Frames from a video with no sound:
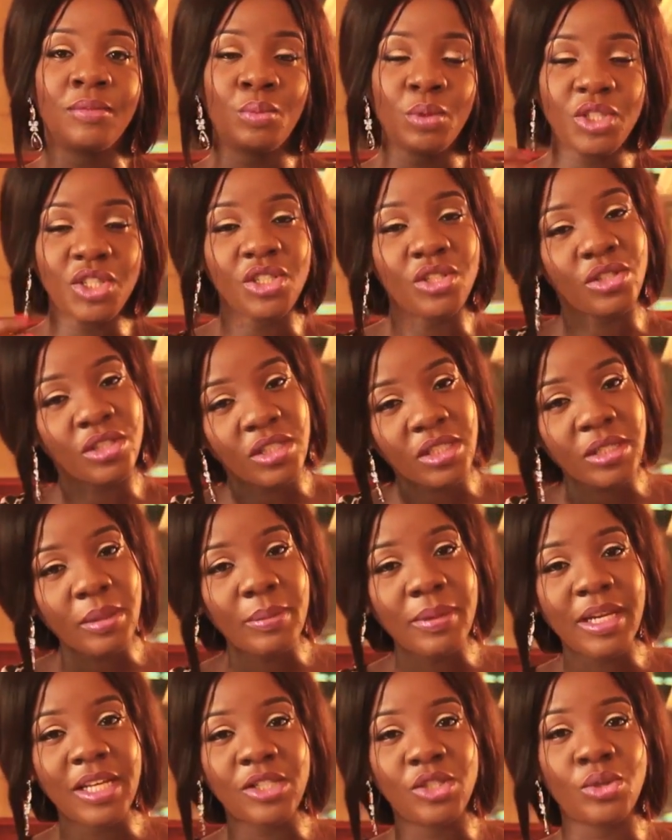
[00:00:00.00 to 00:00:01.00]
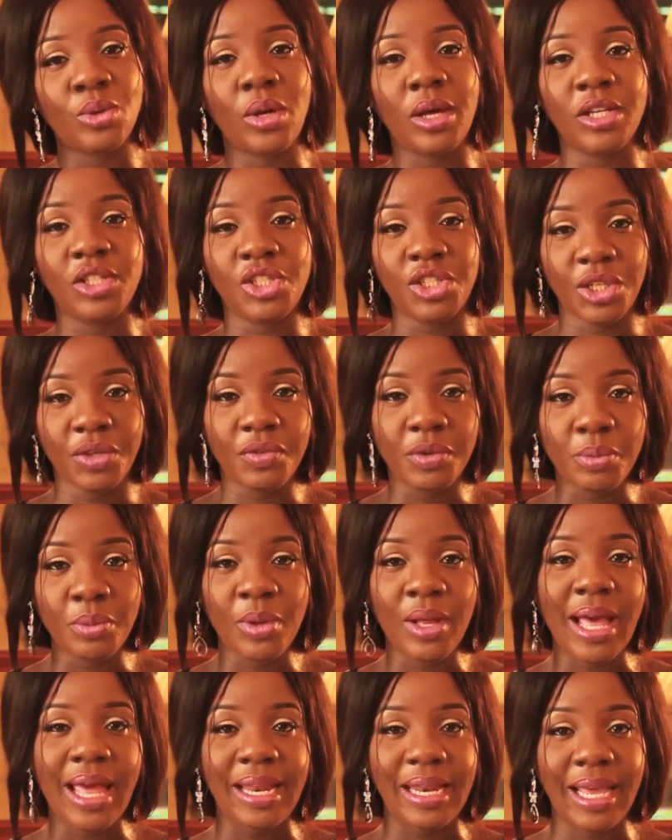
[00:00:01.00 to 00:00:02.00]
which is similar to
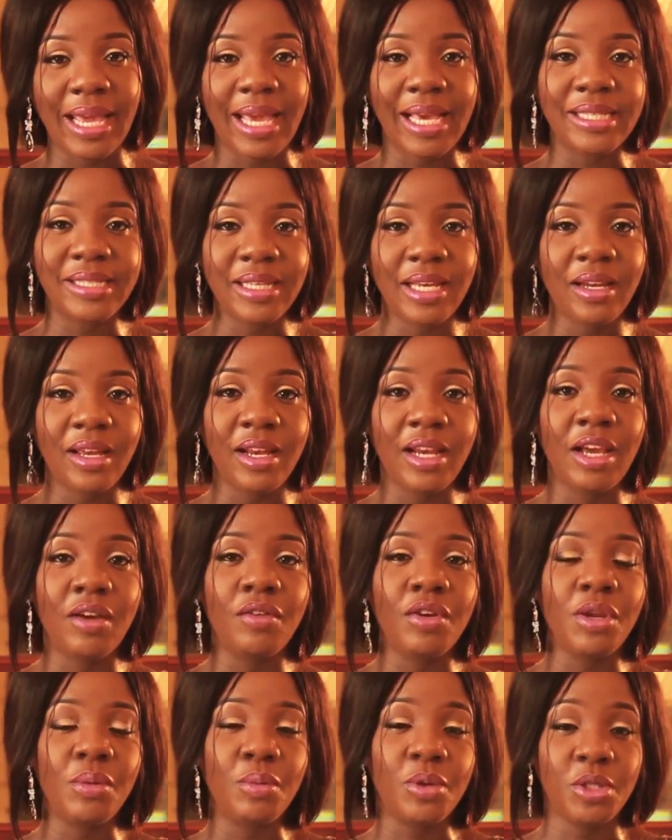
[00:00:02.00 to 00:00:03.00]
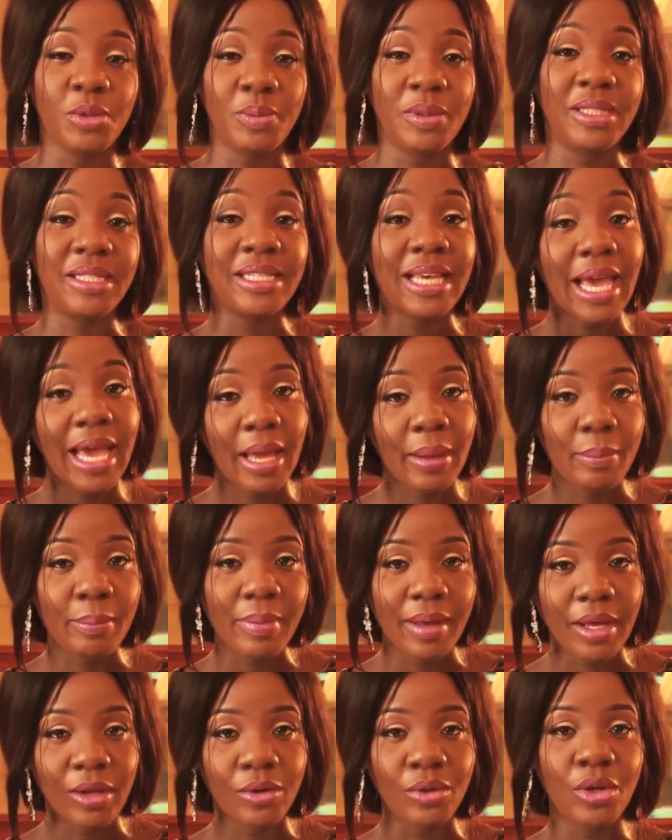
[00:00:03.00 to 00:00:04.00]
achievable. And like I said earlier on, it must be
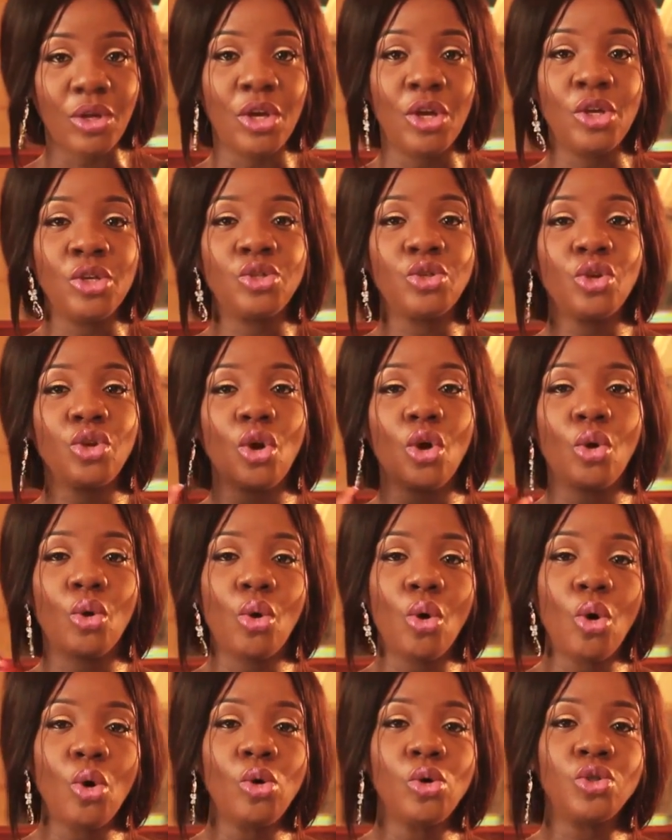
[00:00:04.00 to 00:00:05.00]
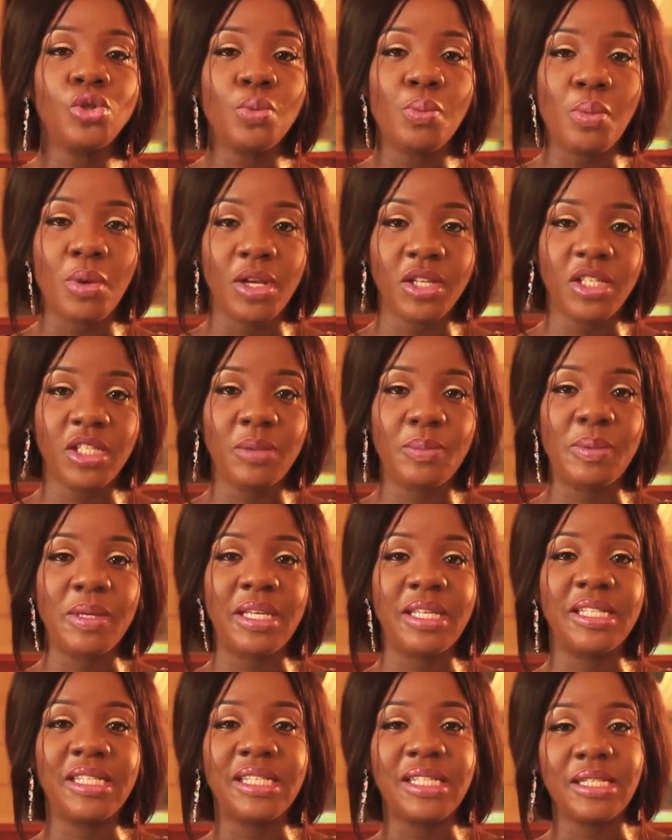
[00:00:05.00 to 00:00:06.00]
time-bound. So your goals must
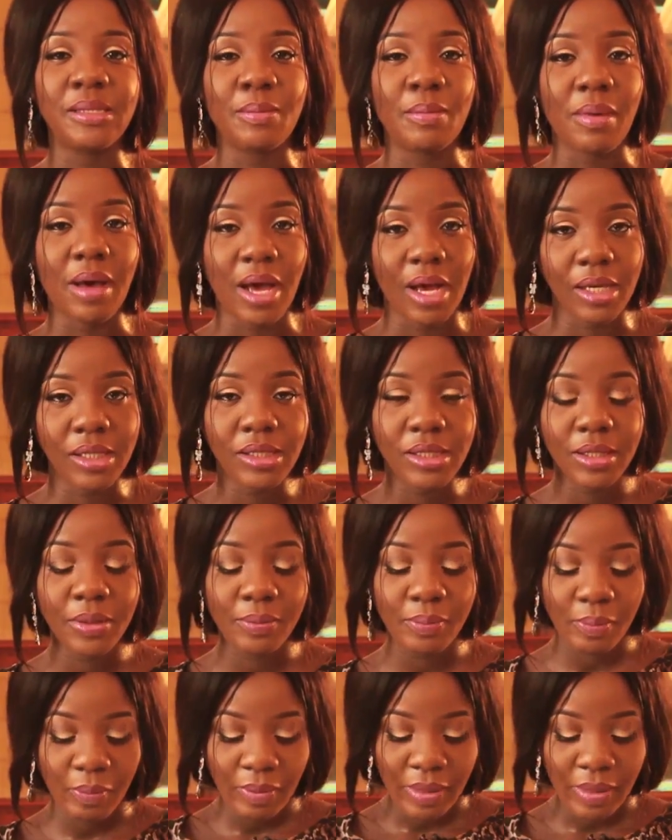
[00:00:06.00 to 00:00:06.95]
be smart.